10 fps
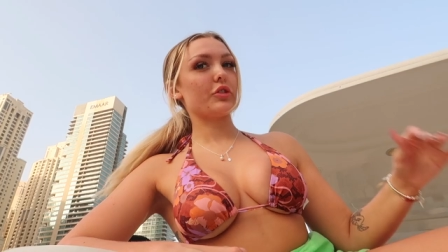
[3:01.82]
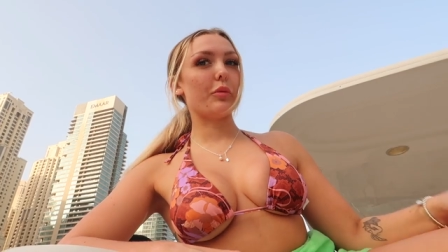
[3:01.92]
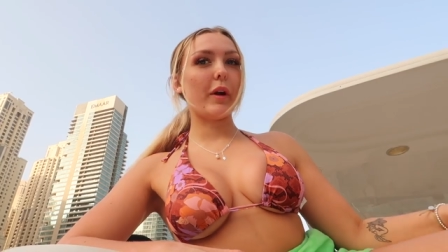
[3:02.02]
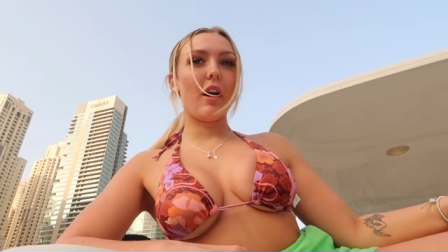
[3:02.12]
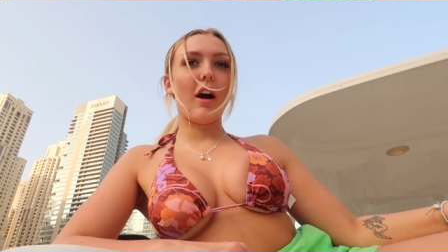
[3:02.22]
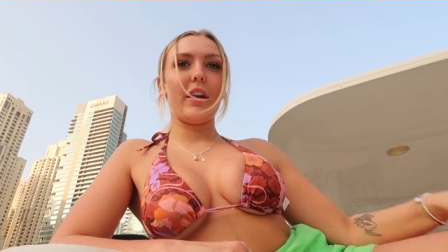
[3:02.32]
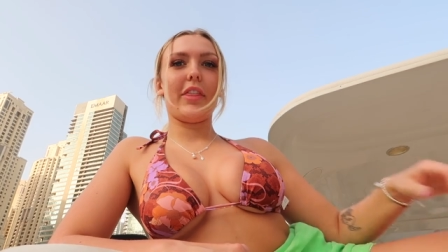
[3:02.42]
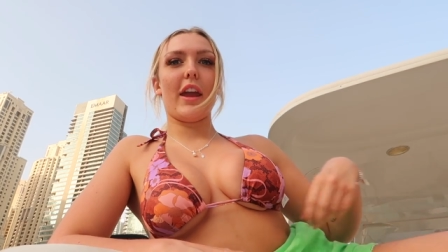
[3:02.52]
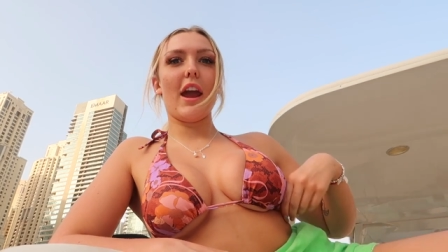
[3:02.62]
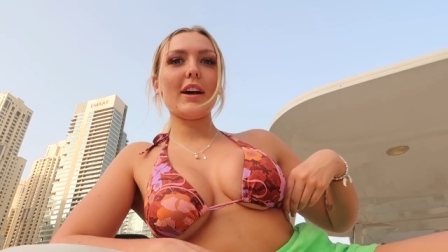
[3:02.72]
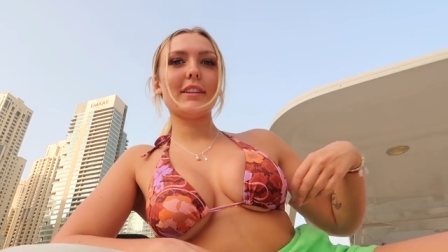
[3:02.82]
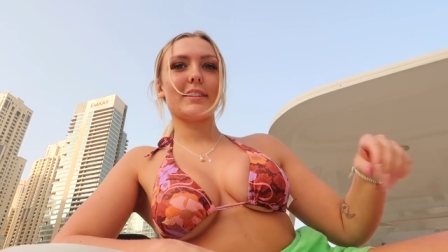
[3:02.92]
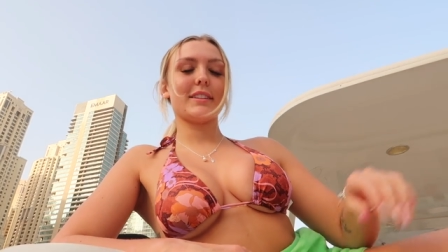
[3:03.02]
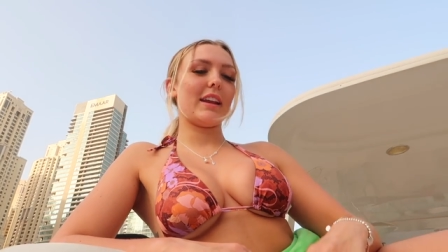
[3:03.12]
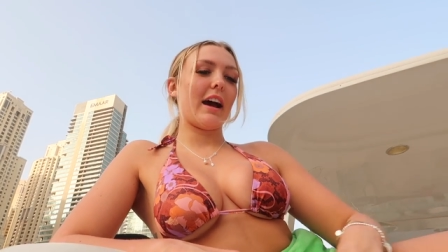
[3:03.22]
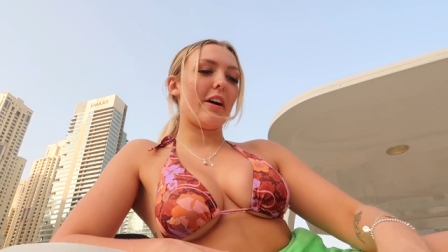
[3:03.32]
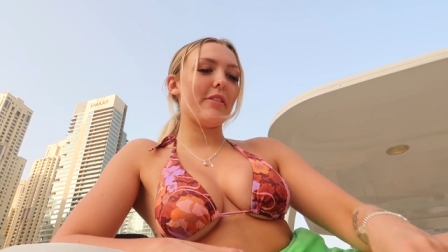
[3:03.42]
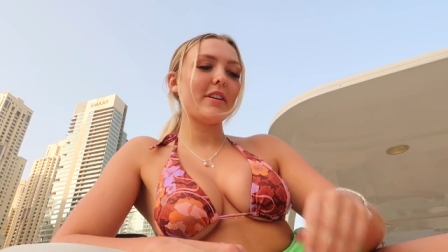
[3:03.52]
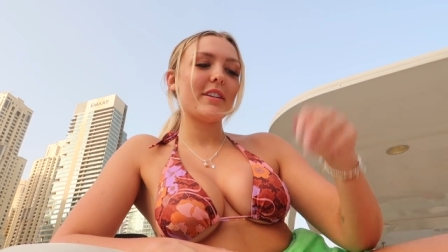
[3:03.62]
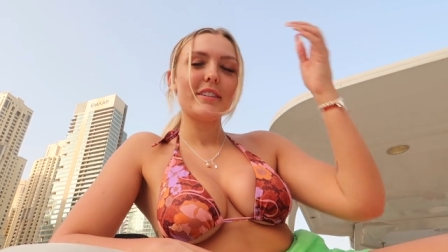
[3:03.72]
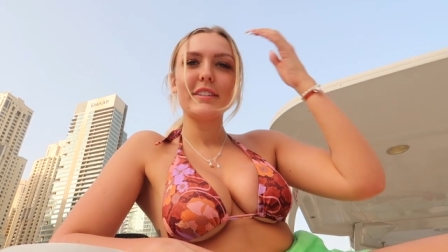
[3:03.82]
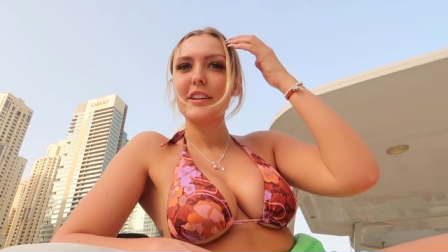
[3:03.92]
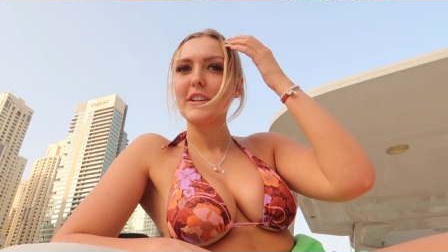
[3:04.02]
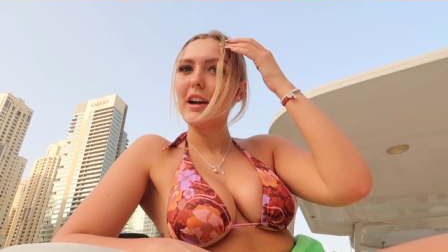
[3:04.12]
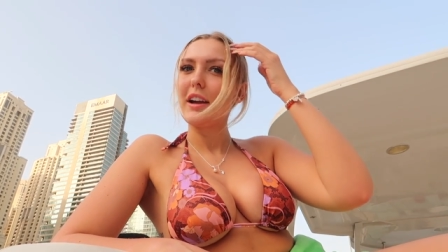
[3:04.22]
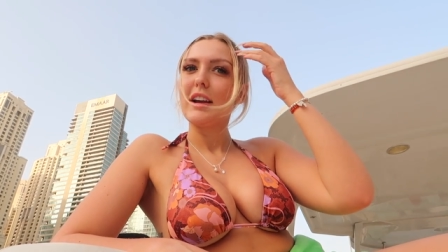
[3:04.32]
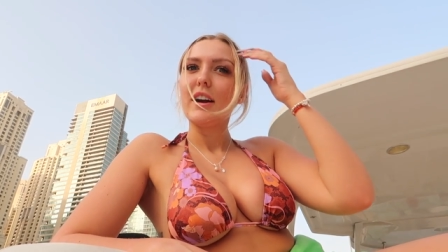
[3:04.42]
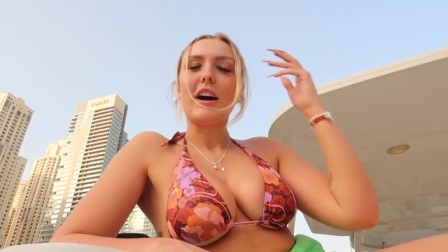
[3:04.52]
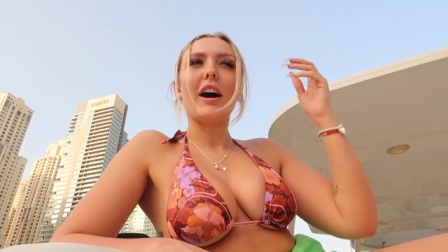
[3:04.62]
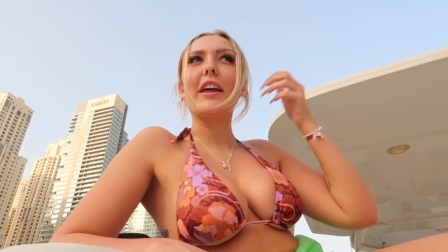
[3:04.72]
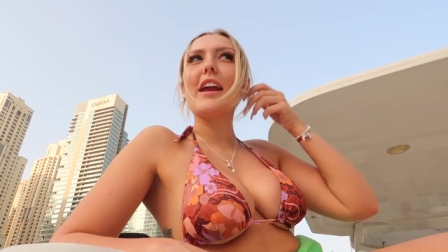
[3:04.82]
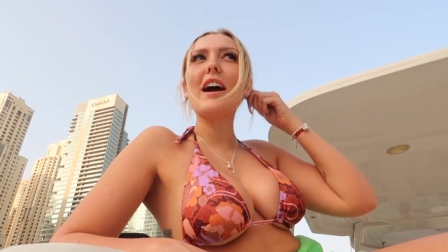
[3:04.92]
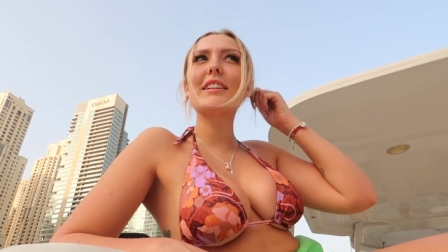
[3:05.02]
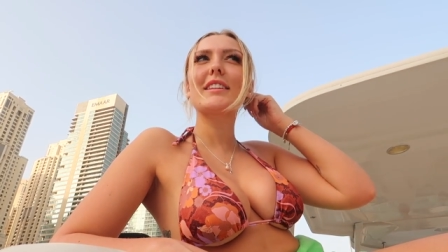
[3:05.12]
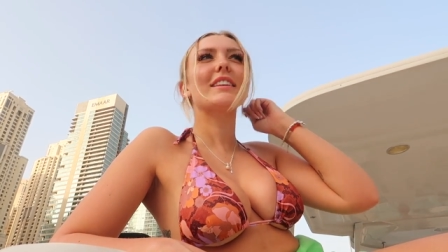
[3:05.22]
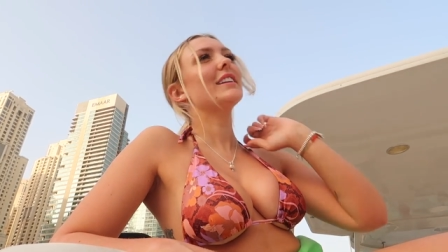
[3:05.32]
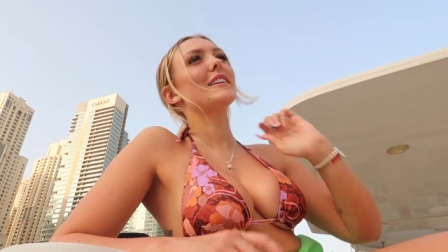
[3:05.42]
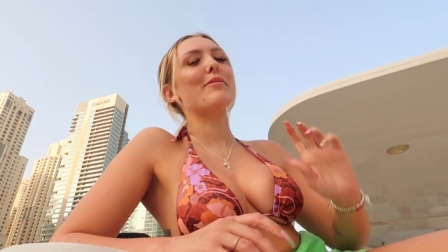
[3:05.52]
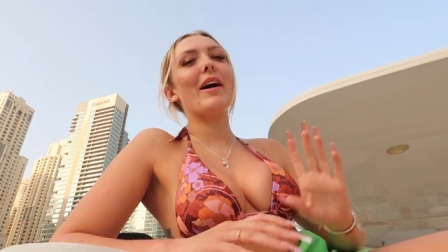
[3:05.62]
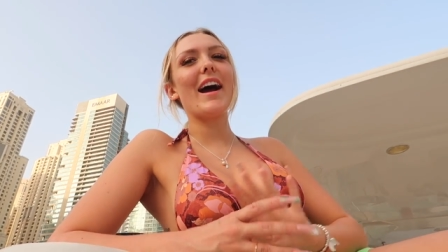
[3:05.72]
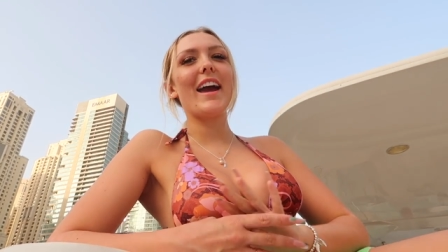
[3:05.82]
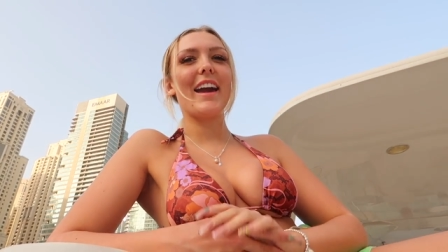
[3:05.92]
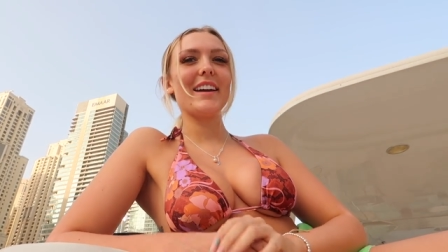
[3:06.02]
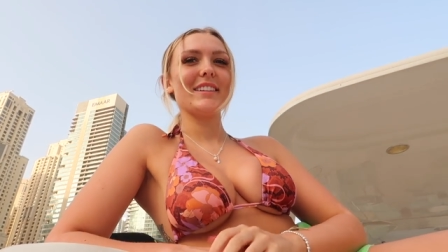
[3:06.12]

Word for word: So we are on the yacht now. Sheesh. On a yacht in Dubai.